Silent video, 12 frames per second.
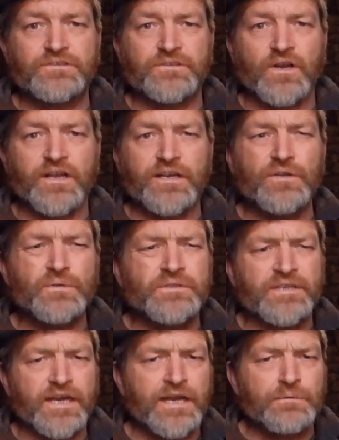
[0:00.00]

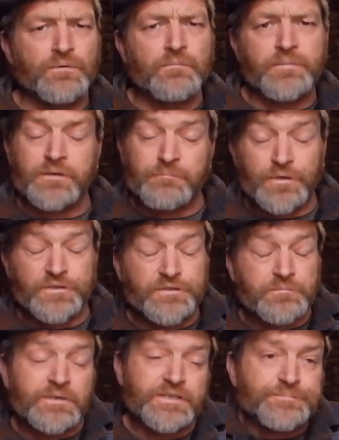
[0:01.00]
dilute it out a bit,
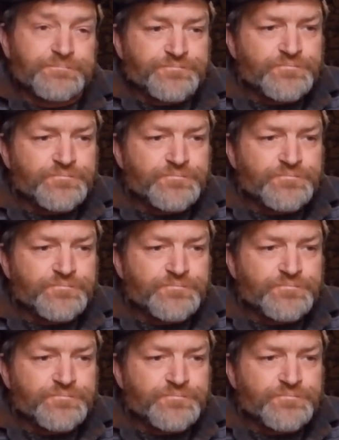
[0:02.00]
possibly,